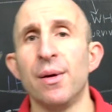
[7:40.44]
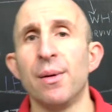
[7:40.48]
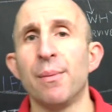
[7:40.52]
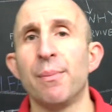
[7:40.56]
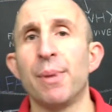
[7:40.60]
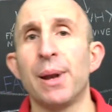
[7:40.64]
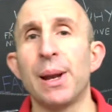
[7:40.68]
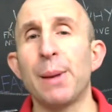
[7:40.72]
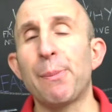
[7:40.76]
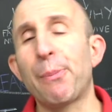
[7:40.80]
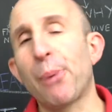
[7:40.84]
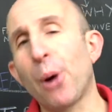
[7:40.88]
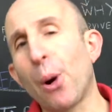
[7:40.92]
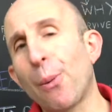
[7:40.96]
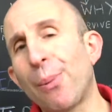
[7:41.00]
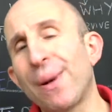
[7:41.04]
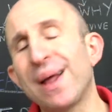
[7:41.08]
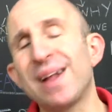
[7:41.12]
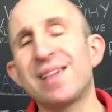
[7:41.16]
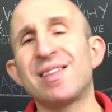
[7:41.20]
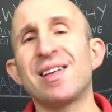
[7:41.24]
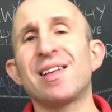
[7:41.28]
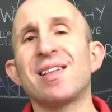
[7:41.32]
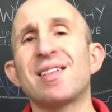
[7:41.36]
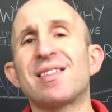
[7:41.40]
but it probably
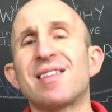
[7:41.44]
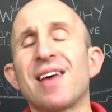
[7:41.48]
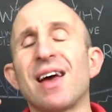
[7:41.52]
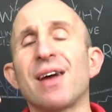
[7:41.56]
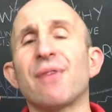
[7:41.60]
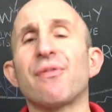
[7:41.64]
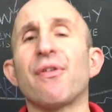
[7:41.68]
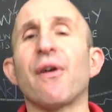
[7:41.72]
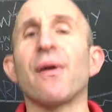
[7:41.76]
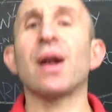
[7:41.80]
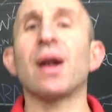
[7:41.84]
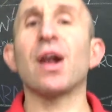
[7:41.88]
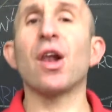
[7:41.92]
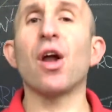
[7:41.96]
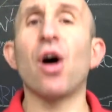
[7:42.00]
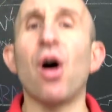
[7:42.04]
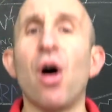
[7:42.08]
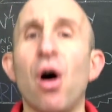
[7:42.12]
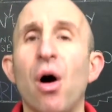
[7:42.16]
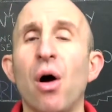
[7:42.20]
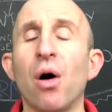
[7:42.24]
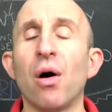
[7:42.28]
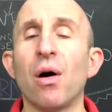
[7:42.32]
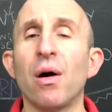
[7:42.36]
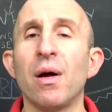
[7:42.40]
didn't take very
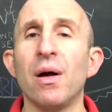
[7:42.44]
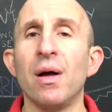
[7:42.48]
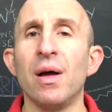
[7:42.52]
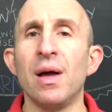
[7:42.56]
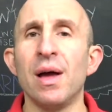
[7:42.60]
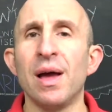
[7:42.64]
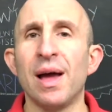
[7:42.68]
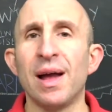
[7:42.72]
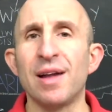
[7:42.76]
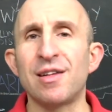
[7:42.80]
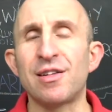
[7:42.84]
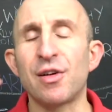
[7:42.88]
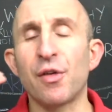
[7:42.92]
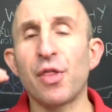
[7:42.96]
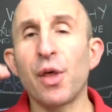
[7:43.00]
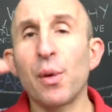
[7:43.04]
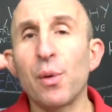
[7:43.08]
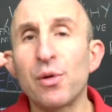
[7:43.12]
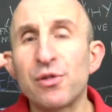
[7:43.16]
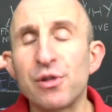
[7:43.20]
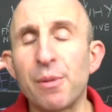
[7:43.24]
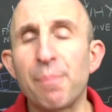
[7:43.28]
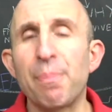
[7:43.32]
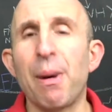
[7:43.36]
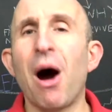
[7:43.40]
long until there
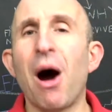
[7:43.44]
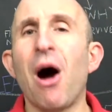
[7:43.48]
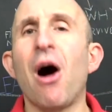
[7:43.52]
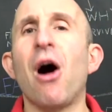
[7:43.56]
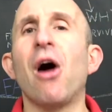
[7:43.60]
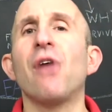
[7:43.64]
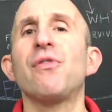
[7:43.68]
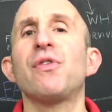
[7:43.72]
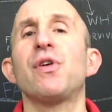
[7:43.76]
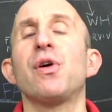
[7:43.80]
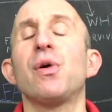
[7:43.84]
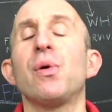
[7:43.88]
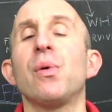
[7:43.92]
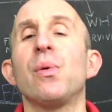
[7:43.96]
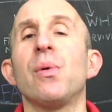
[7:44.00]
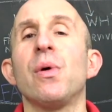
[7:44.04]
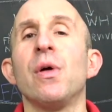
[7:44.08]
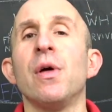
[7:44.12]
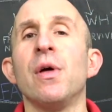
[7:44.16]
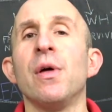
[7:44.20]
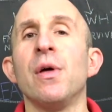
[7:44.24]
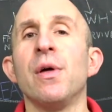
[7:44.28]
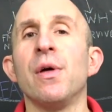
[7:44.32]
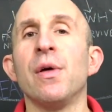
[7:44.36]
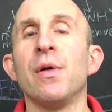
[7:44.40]
was a part of you
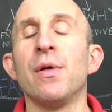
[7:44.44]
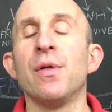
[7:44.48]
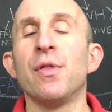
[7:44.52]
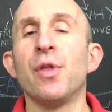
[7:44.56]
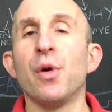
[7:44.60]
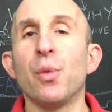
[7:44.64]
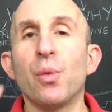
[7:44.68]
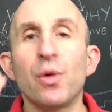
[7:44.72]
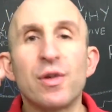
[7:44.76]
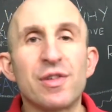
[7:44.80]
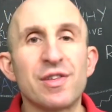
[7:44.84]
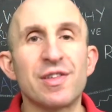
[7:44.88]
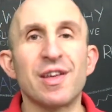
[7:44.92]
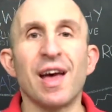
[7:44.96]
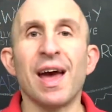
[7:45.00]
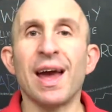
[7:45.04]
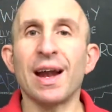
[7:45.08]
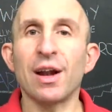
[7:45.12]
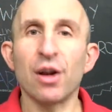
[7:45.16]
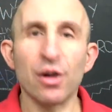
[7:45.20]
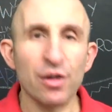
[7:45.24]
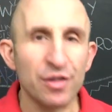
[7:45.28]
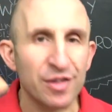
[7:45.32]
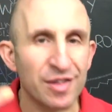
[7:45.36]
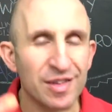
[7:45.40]
that was saying,
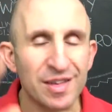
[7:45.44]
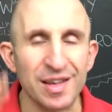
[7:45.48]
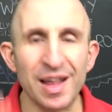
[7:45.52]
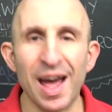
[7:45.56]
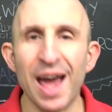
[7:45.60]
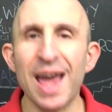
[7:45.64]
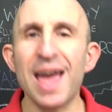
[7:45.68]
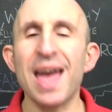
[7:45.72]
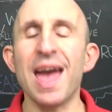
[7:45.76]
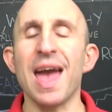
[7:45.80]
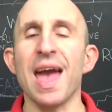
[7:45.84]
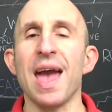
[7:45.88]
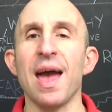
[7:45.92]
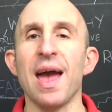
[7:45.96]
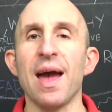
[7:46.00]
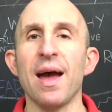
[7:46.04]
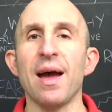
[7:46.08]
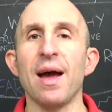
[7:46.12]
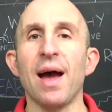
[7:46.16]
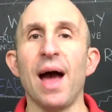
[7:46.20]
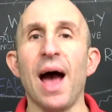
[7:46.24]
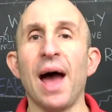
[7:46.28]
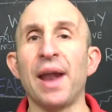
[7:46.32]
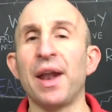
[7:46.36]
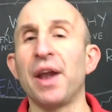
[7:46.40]
look, stay
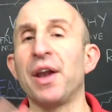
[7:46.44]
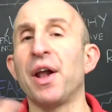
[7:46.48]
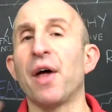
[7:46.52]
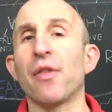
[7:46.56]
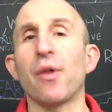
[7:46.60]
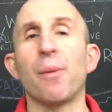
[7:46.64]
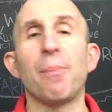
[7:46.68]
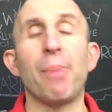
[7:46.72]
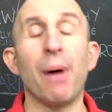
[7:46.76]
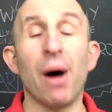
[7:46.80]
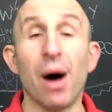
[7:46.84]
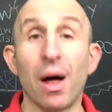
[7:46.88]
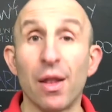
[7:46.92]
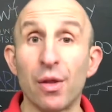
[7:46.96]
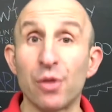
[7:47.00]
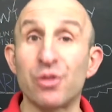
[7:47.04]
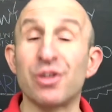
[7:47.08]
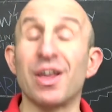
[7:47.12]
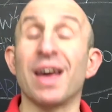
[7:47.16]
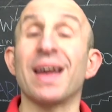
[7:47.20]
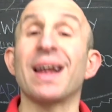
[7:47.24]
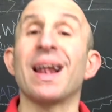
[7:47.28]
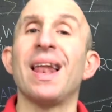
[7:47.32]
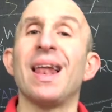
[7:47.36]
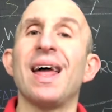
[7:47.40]
here, and another part that's
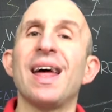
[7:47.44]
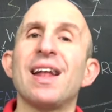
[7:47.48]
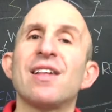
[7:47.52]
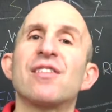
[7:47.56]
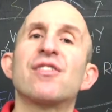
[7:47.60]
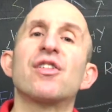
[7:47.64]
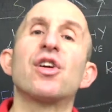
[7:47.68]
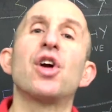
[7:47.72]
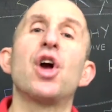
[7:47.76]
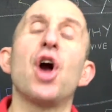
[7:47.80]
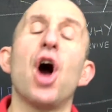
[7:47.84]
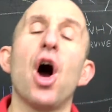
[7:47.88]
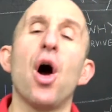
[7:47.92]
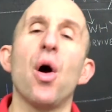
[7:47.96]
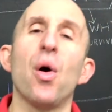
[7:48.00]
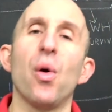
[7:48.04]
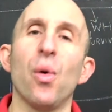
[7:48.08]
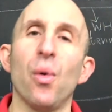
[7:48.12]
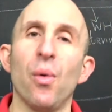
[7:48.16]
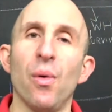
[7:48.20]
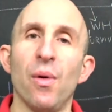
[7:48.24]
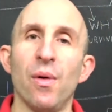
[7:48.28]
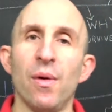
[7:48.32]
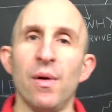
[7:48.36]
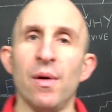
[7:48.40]
saying, let's
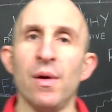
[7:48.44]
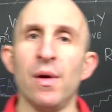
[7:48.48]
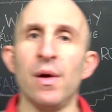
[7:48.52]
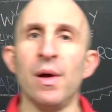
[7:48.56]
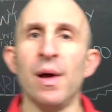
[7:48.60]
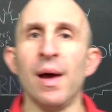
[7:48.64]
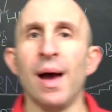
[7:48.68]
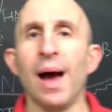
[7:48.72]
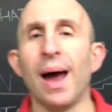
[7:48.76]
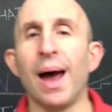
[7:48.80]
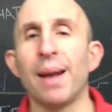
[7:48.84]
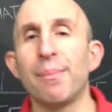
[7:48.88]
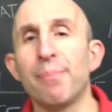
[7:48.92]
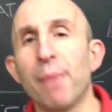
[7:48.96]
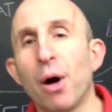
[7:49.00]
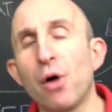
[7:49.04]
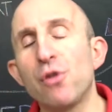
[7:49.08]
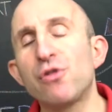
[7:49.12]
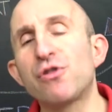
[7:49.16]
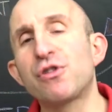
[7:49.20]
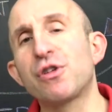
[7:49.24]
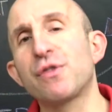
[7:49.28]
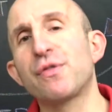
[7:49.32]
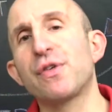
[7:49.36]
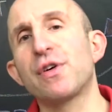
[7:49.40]
go. And
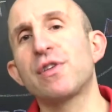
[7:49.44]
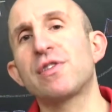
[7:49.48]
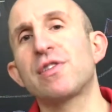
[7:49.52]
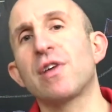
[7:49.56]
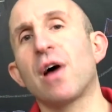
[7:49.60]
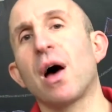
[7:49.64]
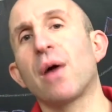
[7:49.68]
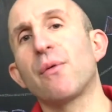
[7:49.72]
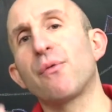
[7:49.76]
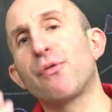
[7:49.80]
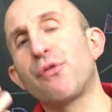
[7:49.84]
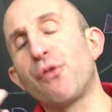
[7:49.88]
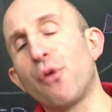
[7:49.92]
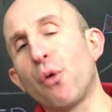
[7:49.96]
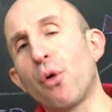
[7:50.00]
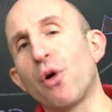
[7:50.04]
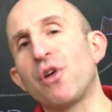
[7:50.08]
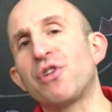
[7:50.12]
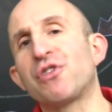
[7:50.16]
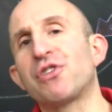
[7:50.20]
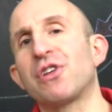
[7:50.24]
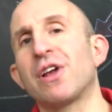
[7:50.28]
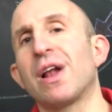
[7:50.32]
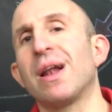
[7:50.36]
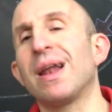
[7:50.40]
most of us,
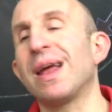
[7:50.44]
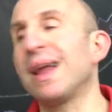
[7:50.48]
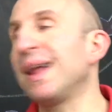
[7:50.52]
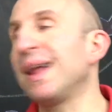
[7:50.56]
unfortunately,